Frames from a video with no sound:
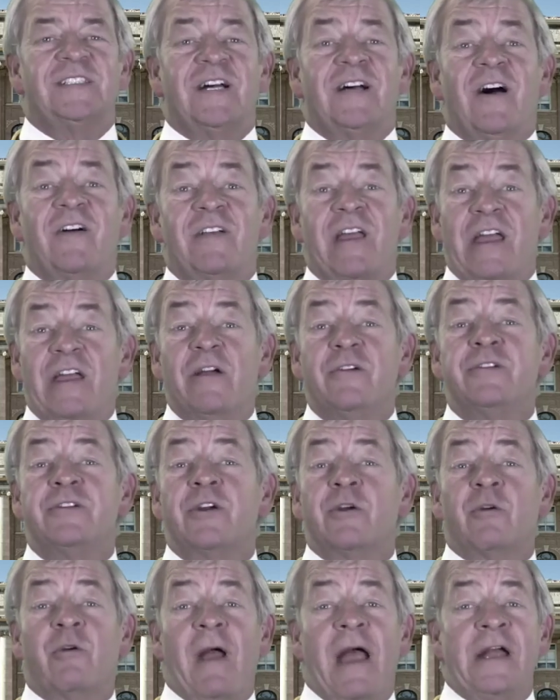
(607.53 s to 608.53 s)
Okay, here's
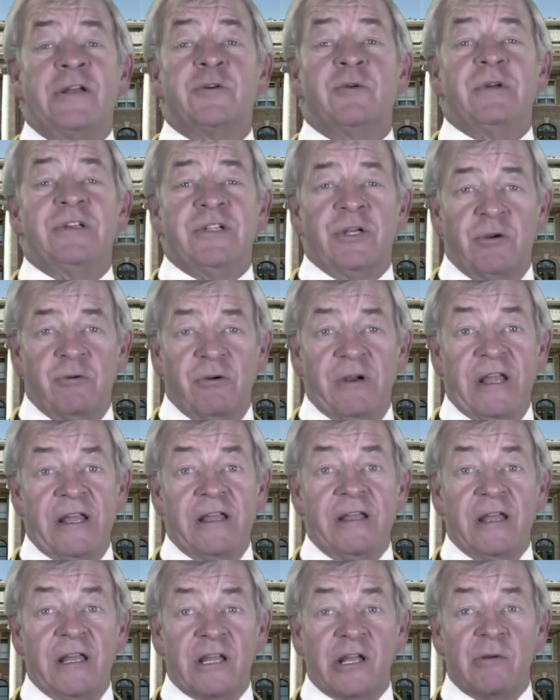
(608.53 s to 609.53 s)
your graduate degree
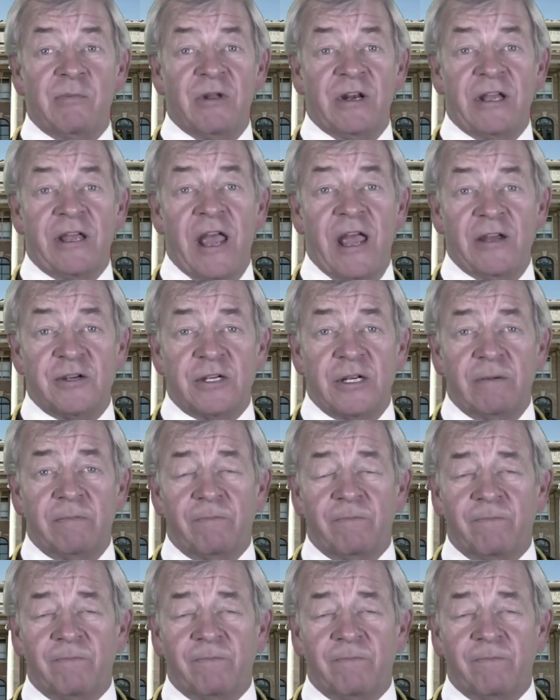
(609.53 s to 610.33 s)
in communication.